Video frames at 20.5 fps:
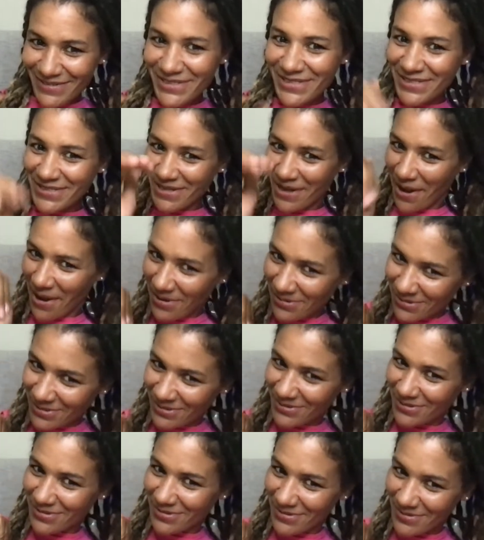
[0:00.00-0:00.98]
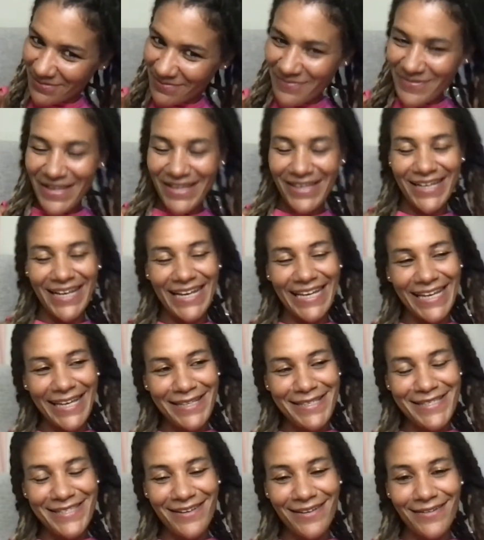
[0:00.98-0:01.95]
Yes,
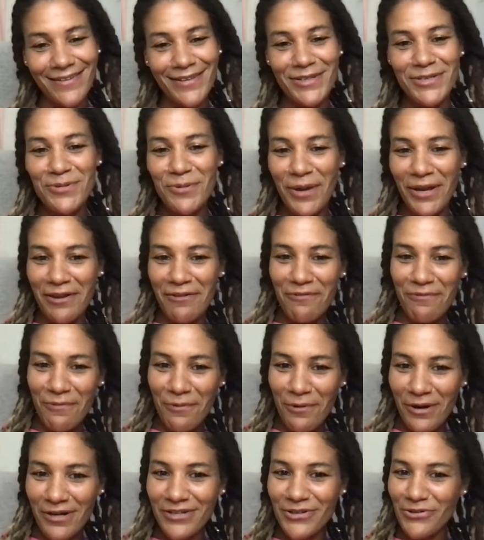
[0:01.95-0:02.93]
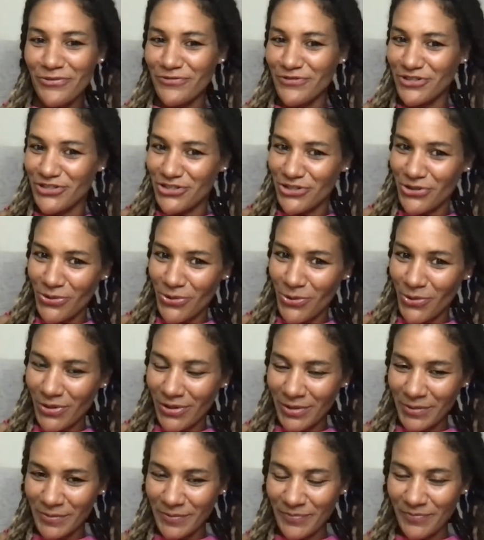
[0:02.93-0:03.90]
it's the 24th of
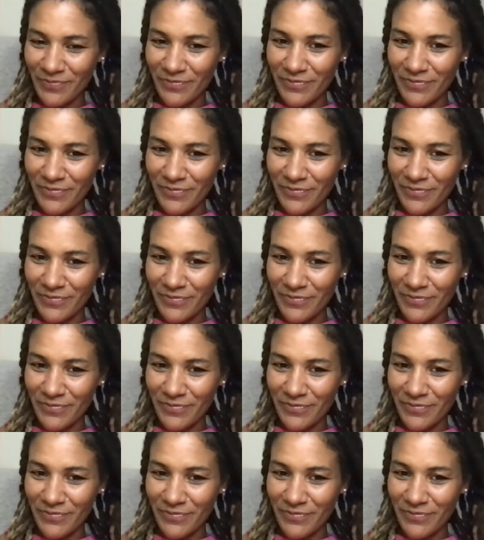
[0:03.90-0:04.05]
June.